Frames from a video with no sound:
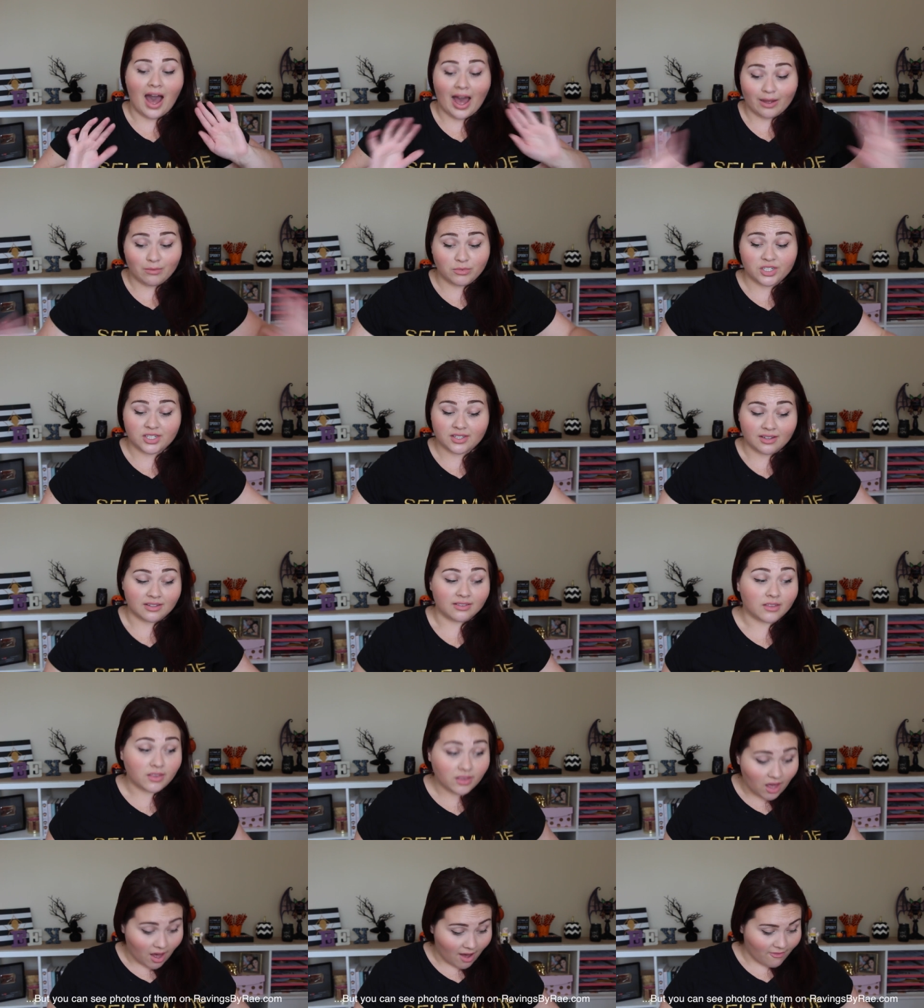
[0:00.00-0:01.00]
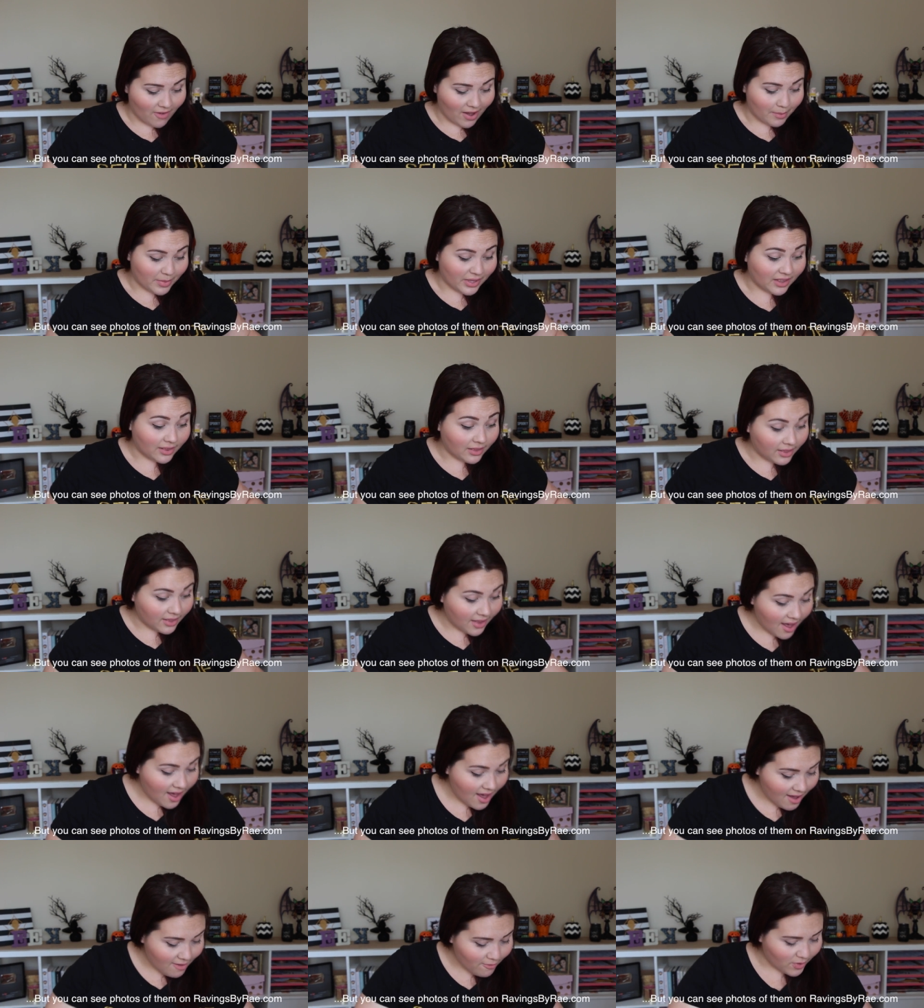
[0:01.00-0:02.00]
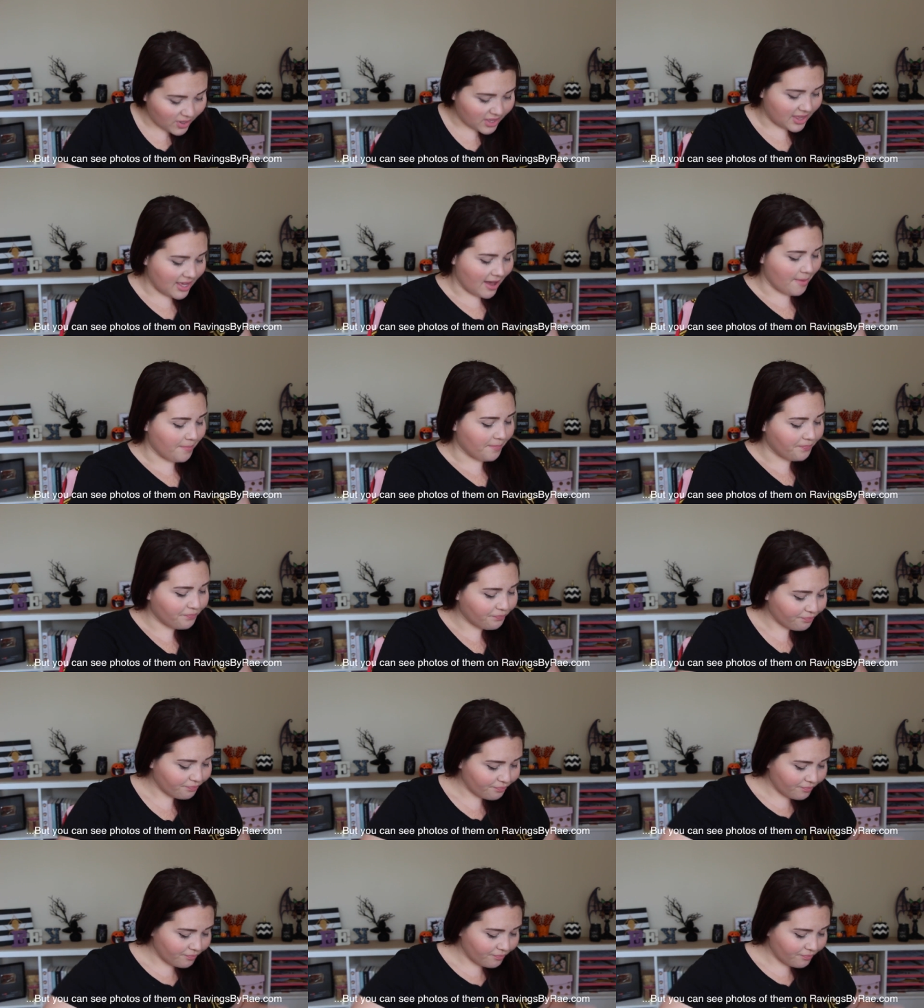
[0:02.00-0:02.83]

I'm just in love. I'm in love with them.